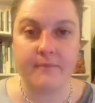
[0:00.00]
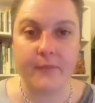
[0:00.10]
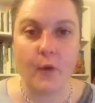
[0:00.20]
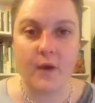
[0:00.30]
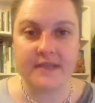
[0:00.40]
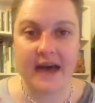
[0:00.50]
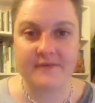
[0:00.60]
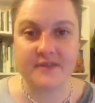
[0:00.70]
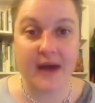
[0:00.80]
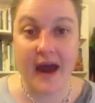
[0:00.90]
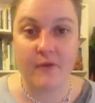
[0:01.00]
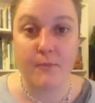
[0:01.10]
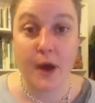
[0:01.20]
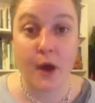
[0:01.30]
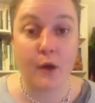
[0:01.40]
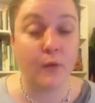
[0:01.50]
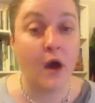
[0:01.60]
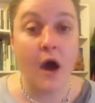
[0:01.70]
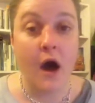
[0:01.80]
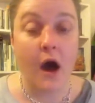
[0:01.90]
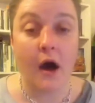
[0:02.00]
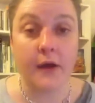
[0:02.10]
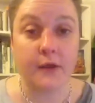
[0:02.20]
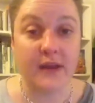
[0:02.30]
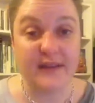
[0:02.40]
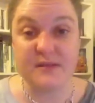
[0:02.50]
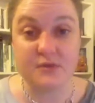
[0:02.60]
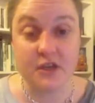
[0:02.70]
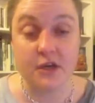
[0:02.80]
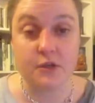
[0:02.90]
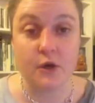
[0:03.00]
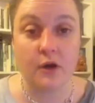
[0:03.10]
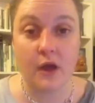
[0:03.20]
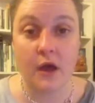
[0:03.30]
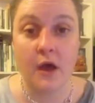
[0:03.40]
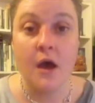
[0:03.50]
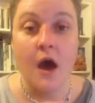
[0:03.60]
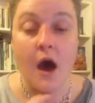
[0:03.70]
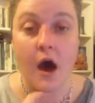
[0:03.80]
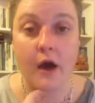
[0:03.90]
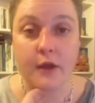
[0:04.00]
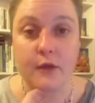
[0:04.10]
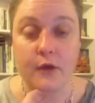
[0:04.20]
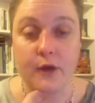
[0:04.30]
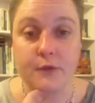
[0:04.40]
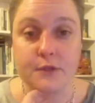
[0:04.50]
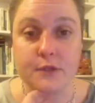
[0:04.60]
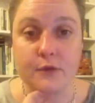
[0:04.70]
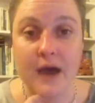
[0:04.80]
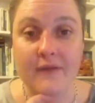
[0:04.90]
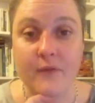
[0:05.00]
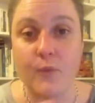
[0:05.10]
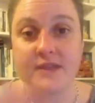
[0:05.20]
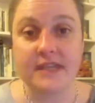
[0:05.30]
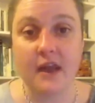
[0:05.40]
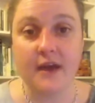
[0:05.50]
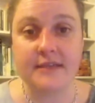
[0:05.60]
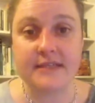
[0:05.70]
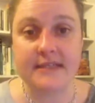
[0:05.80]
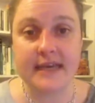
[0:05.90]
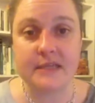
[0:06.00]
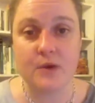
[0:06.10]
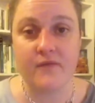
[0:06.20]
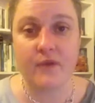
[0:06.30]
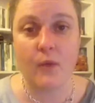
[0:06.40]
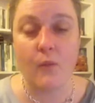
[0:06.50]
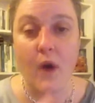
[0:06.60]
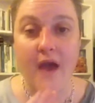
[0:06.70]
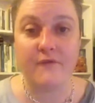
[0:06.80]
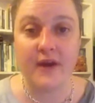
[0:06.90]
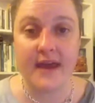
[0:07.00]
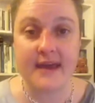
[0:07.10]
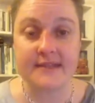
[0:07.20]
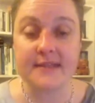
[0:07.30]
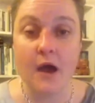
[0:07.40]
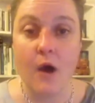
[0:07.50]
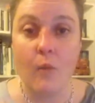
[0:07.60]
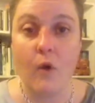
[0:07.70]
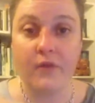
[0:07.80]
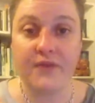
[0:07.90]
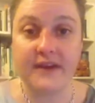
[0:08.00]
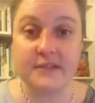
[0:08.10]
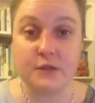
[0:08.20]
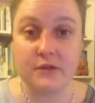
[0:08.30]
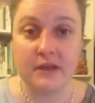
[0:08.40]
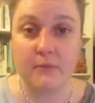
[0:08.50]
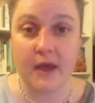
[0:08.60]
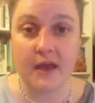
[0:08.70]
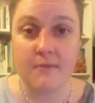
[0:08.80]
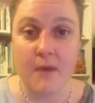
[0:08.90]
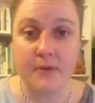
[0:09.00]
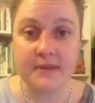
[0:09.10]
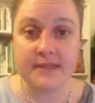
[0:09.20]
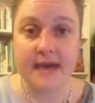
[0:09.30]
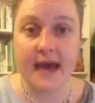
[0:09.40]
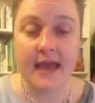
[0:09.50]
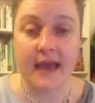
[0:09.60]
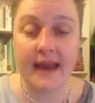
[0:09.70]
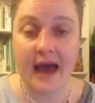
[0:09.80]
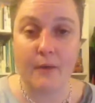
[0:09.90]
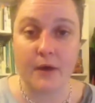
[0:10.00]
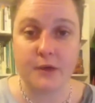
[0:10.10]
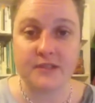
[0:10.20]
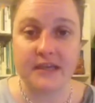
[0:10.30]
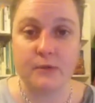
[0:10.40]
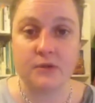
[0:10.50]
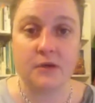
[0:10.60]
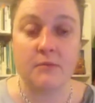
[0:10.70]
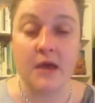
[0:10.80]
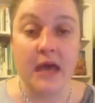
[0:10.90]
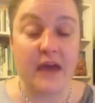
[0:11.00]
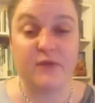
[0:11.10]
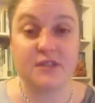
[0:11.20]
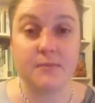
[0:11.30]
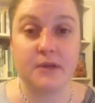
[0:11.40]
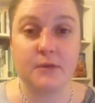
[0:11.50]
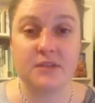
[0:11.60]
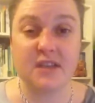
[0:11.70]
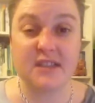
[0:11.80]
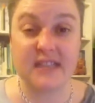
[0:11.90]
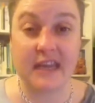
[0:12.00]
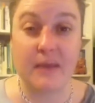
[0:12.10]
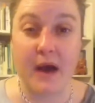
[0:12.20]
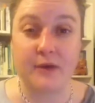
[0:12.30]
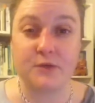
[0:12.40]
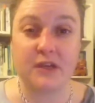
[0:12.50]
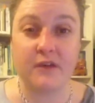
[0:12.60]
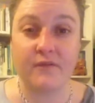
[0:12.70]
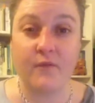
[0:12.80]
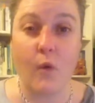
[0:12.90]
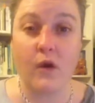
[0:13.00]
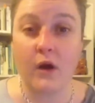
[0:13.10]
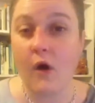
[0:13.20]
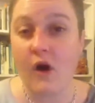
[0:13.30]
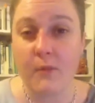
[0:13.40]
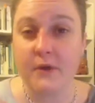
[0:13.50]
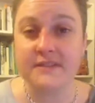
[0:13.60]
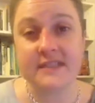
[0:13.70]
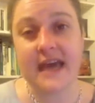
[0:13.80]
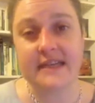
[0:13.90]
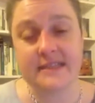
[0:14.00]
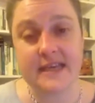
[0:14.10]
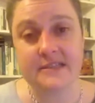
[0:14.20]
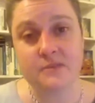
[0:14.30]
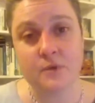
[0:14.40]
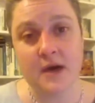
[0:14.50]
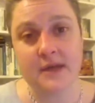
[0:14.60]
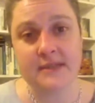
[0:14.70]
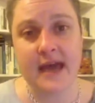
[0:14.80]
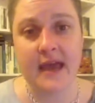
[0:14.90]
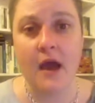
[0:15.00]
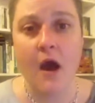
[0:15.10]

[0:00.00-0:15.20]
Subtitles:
always have some Haribo? Are you going to have some dark chocolate? Are you going to have a witty line to say to everyone? Whatever it is, what things do you think might come up in the day and how might you deal with them? If you're somebody who starts thinking about a drink at 4 o'clock because it's getting to the end of the work day,